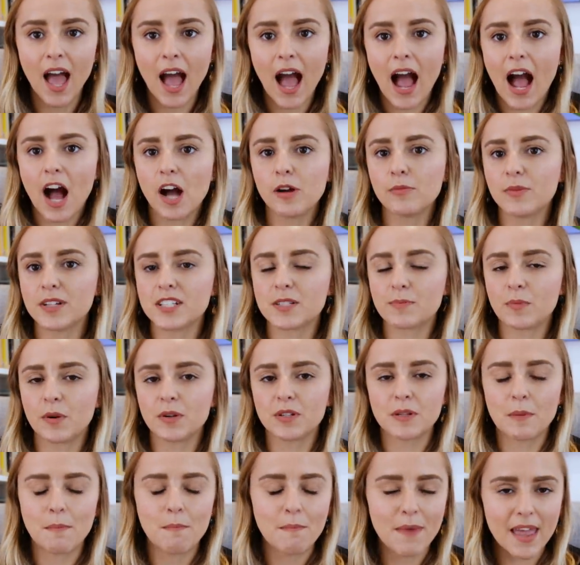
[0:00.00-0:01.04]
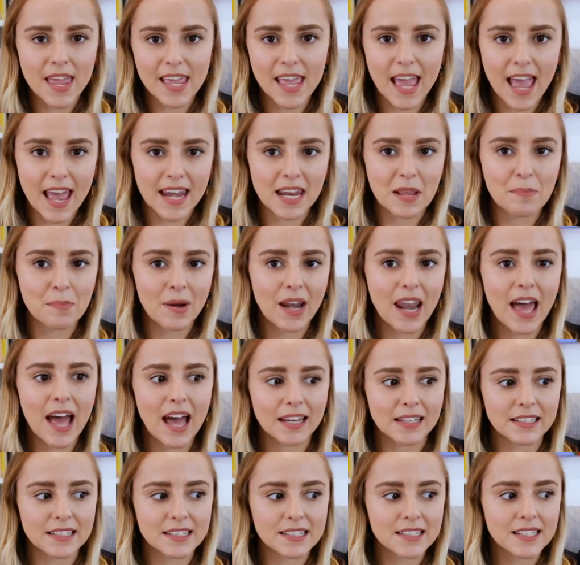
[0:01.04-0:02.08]
How am I supposed to make any
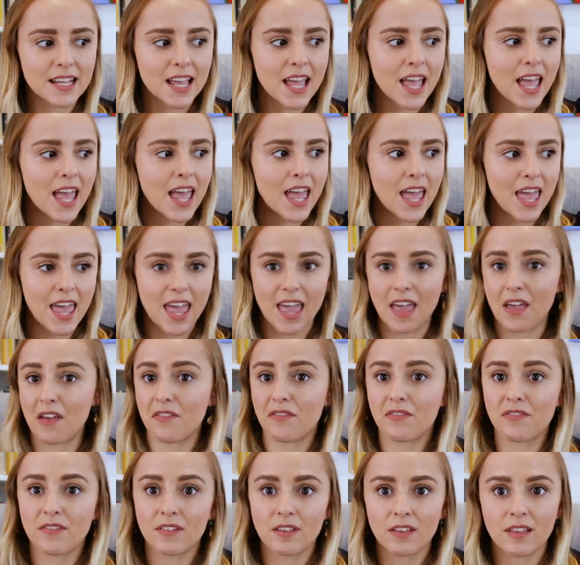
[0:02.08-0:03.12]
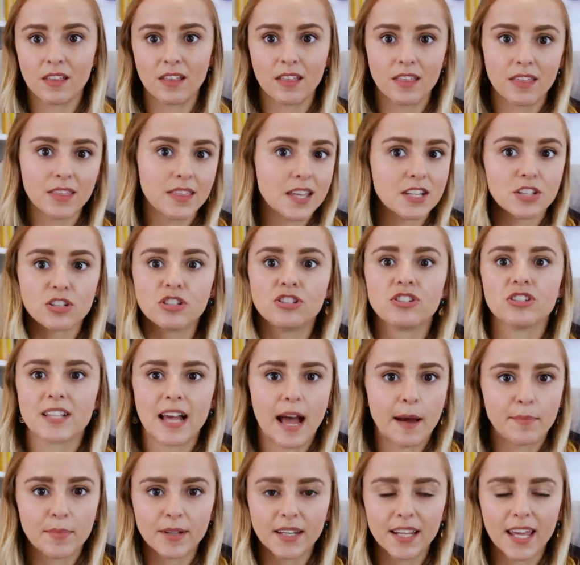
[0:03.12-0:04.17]
plans if this could
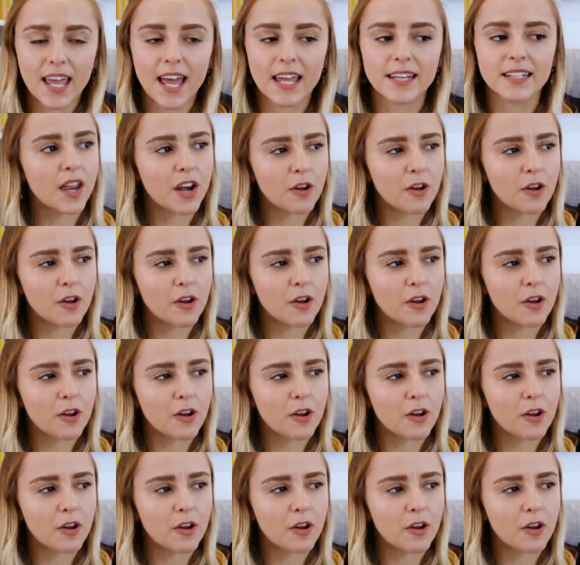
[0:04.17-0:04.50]
just happen again?